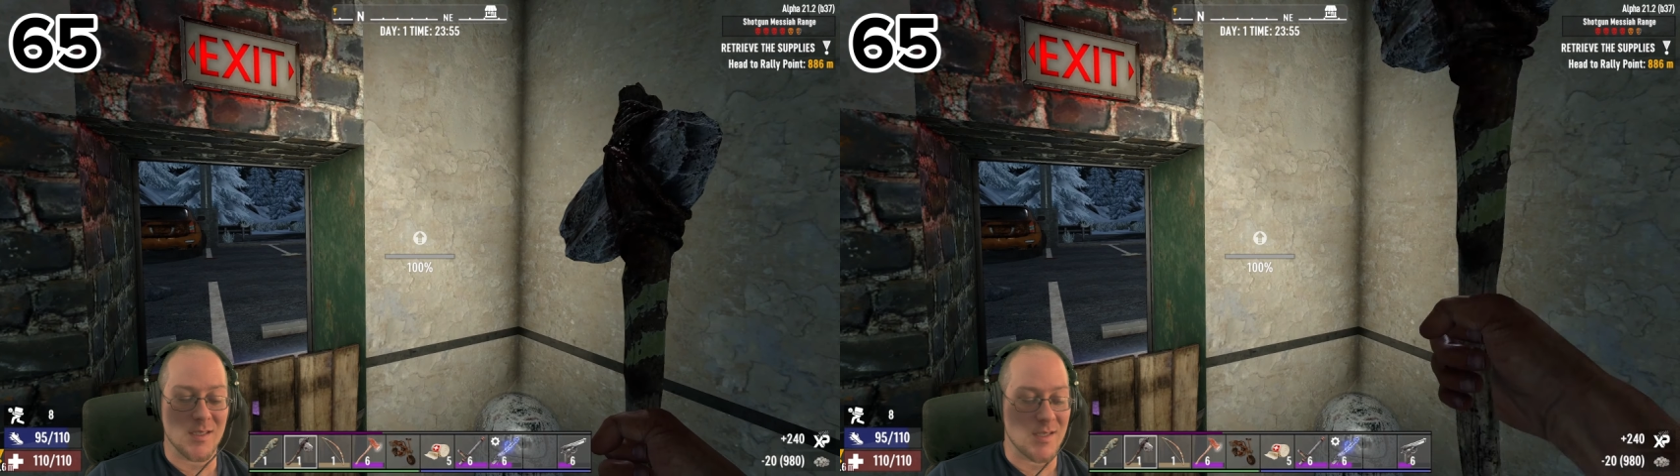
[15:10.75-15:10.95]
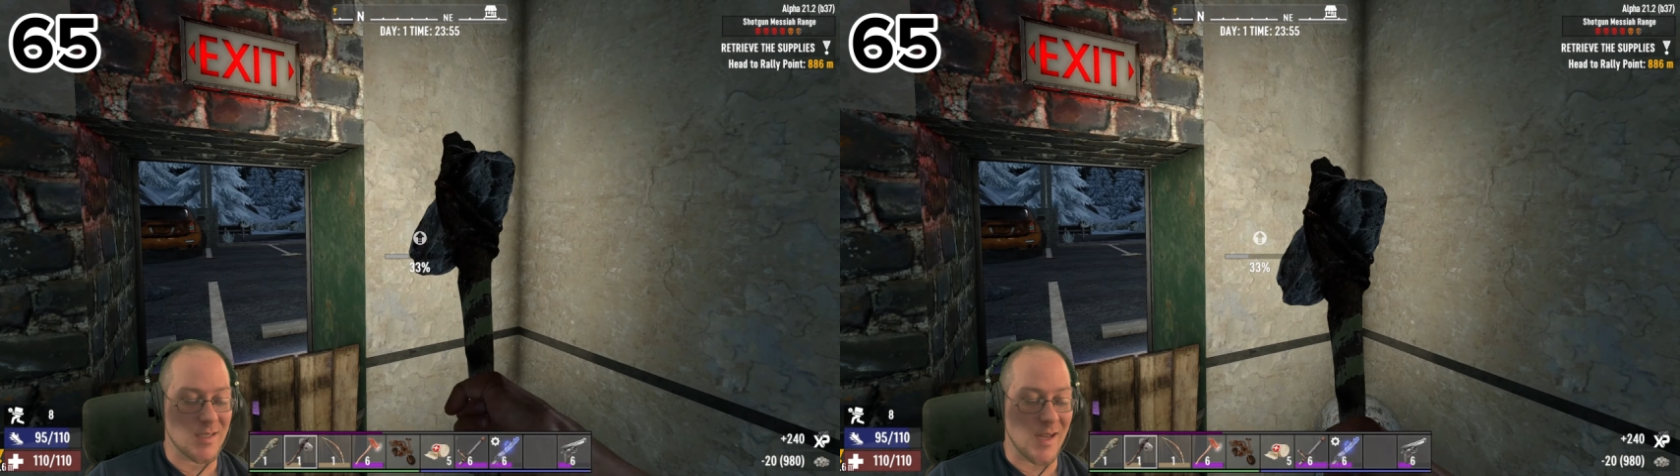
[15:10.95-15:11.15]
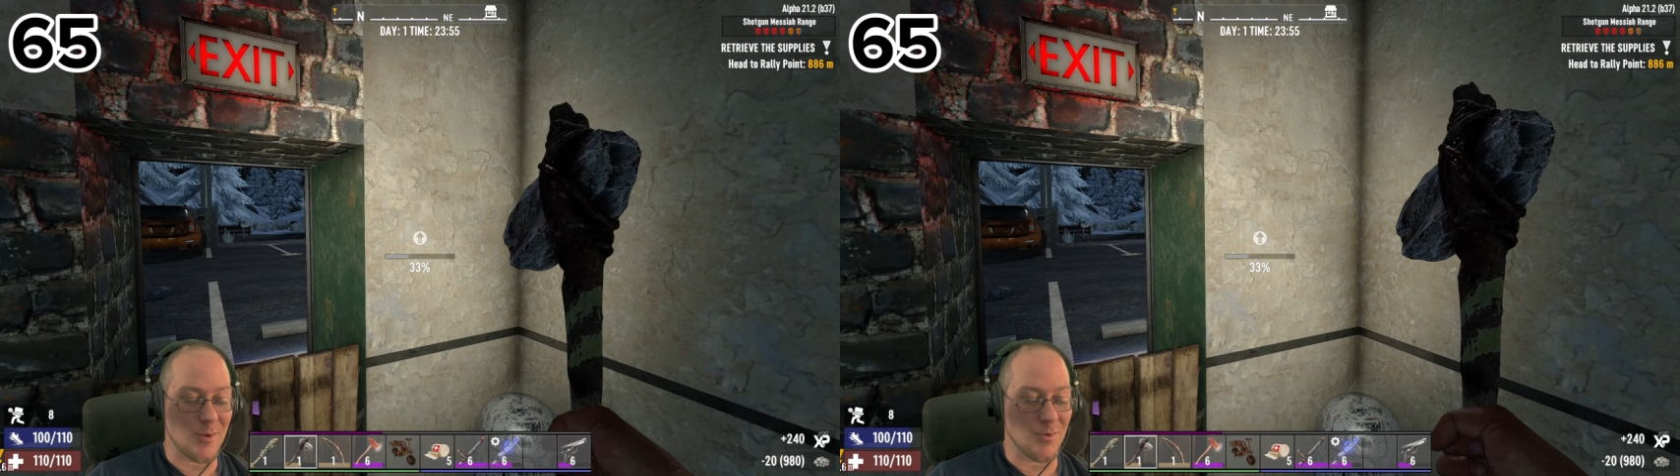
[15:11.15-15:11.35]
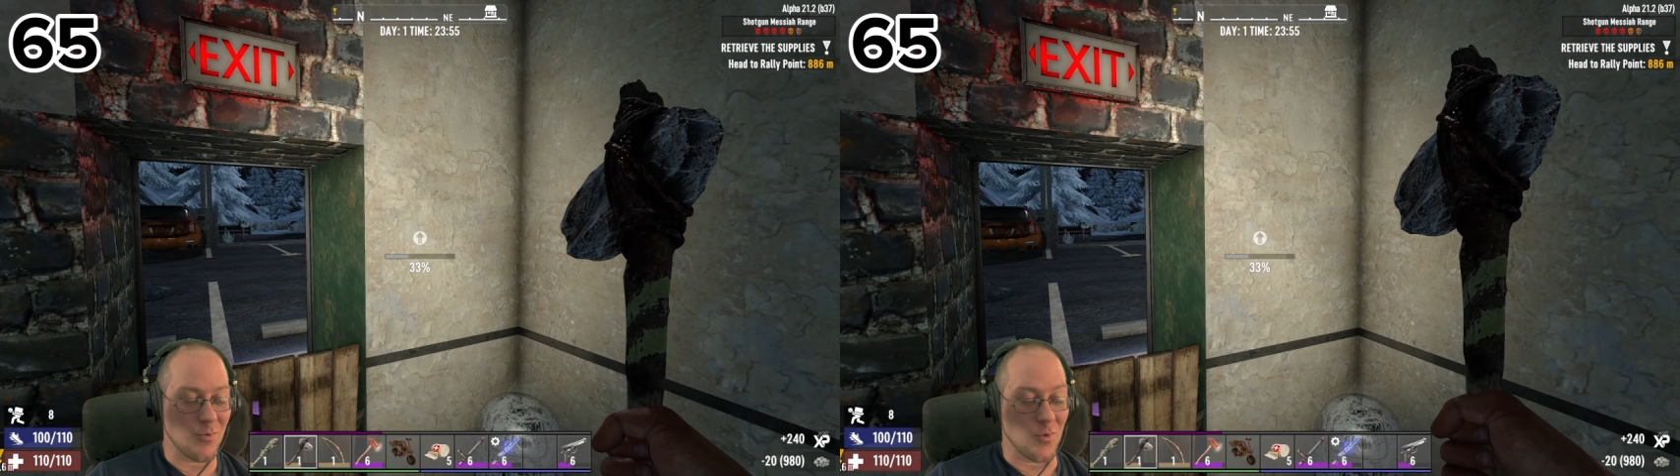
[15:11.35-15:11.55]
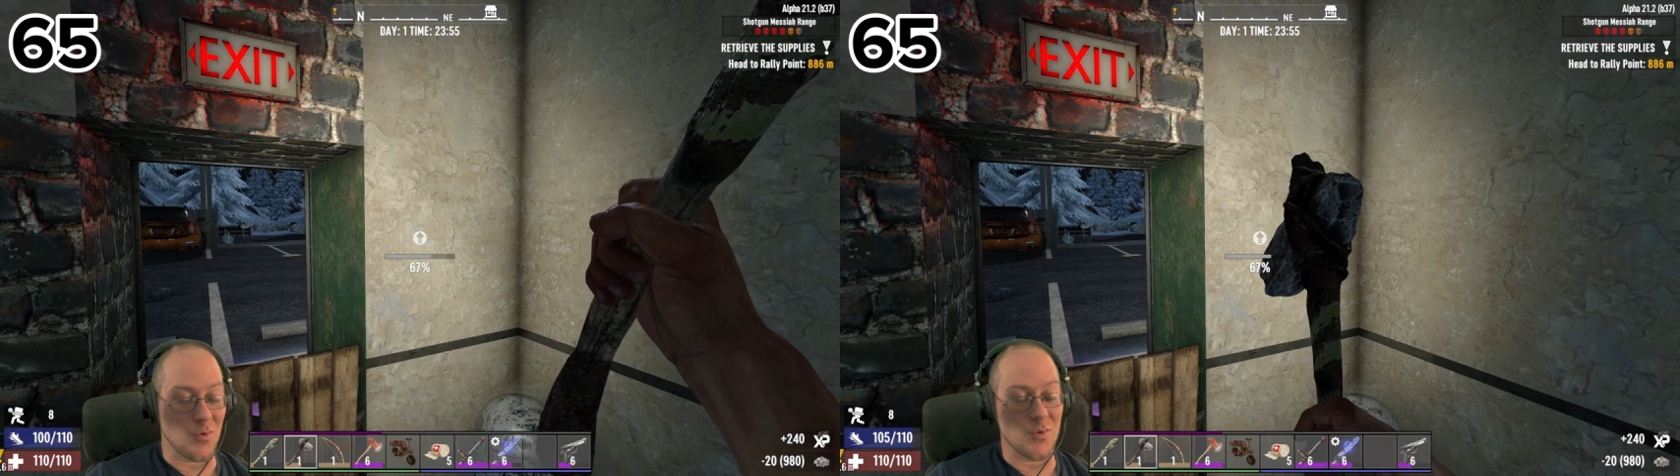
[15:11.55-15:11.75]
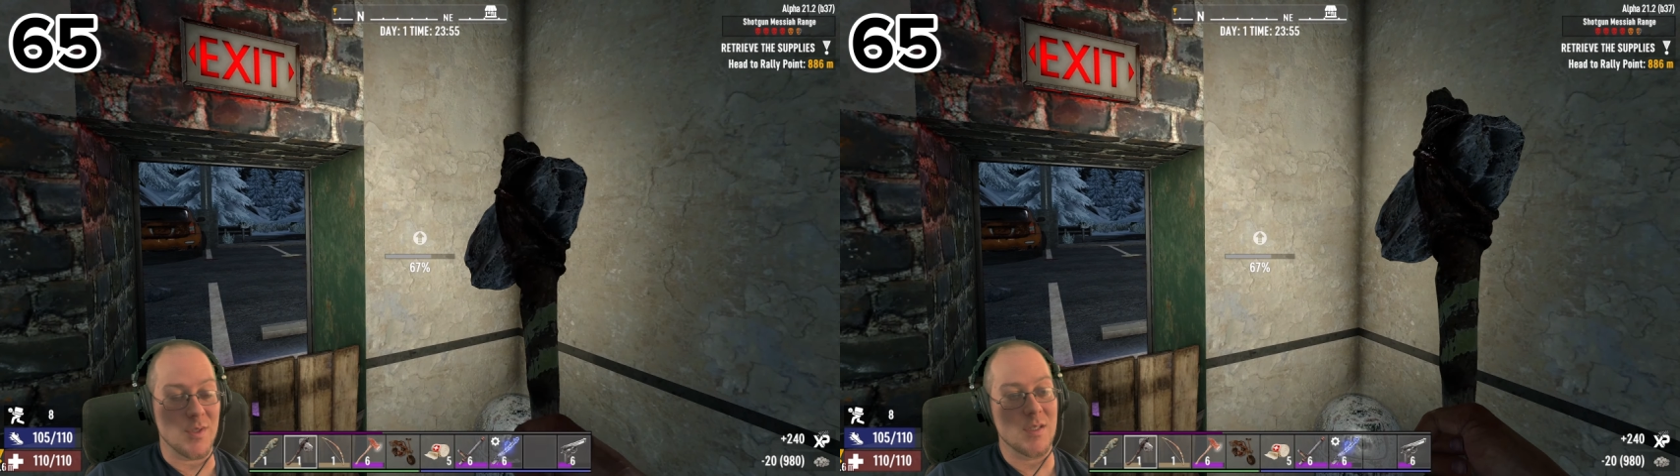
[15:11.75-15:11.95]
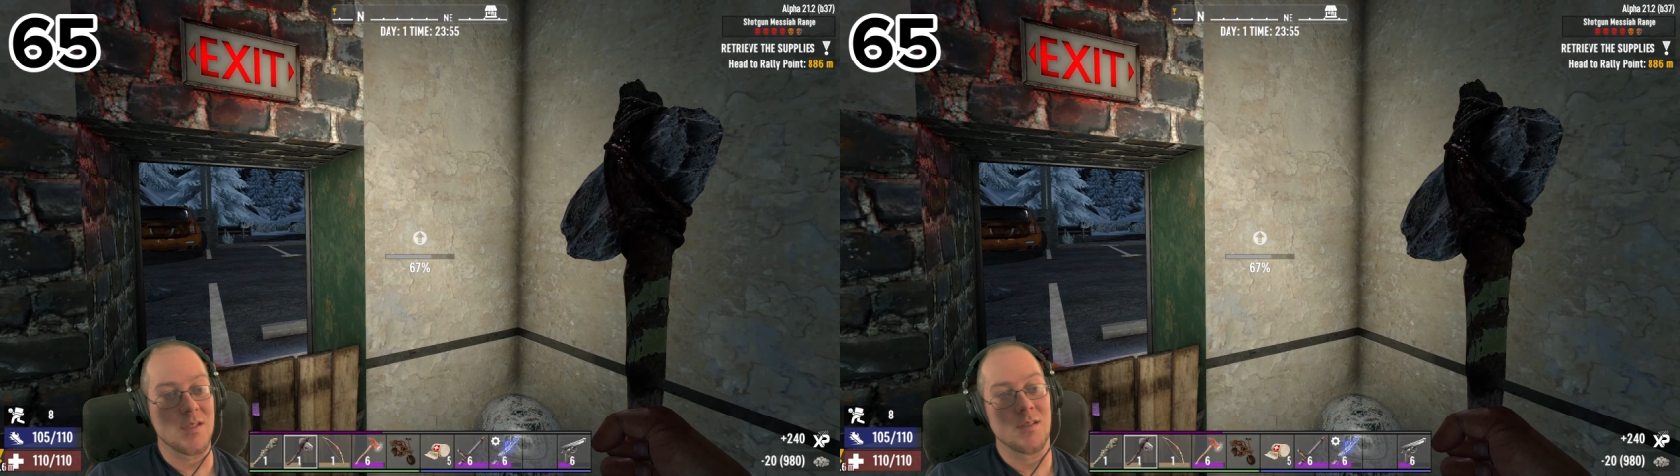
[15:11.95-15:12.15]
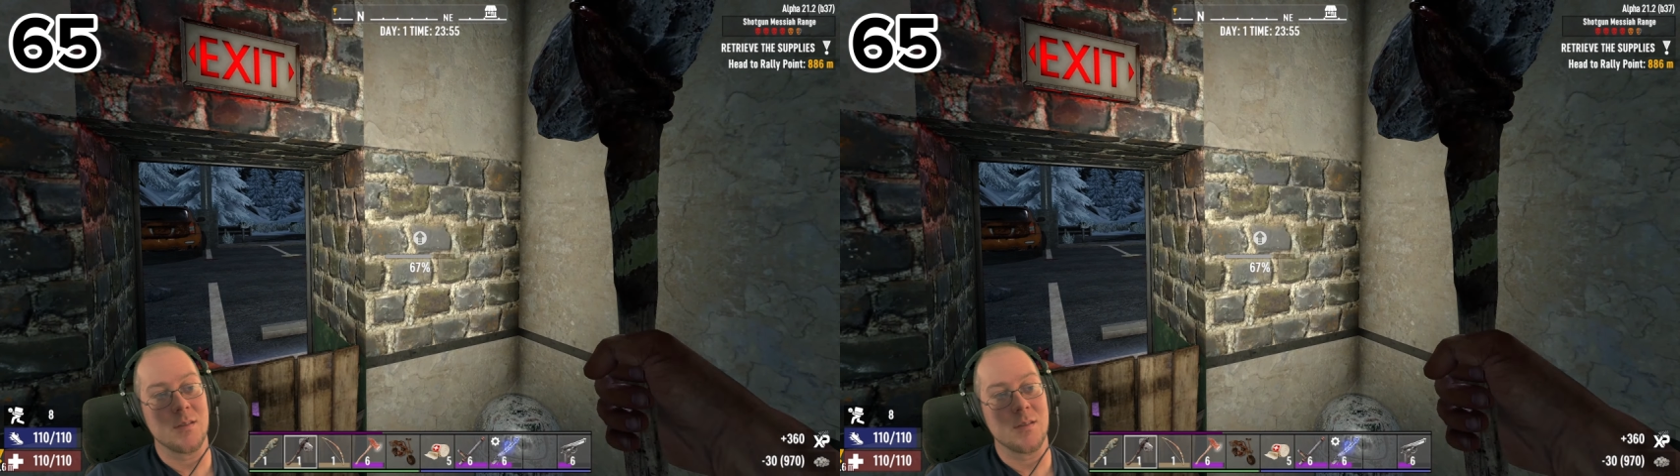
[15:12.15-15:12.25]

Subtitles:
to standard rules,